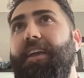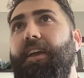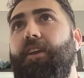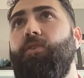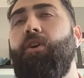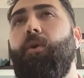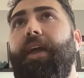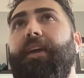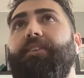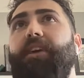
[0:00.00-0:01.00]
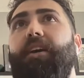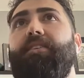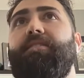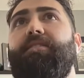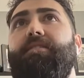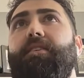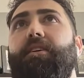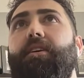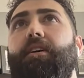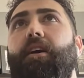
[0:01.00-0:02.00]
You know, it does
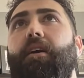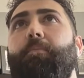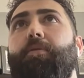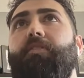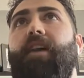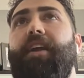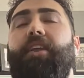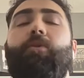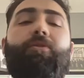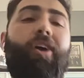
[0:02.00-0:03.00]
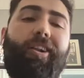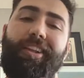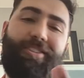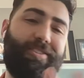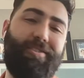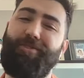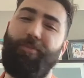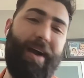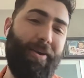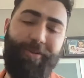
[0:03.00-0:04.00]
provide, you know, knowledge is just
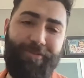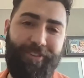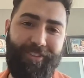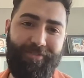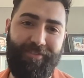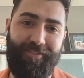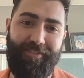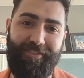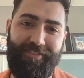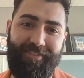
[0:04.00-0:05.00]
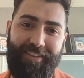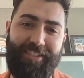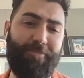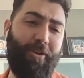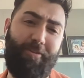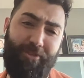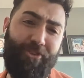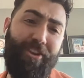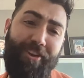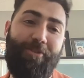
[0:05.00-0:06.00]
so powerful. That's my
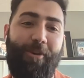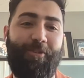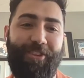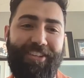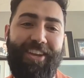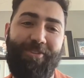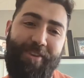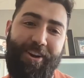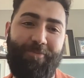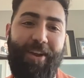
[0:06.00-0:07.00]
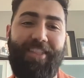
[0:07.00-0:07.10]
generic quote for the day. You're welcome.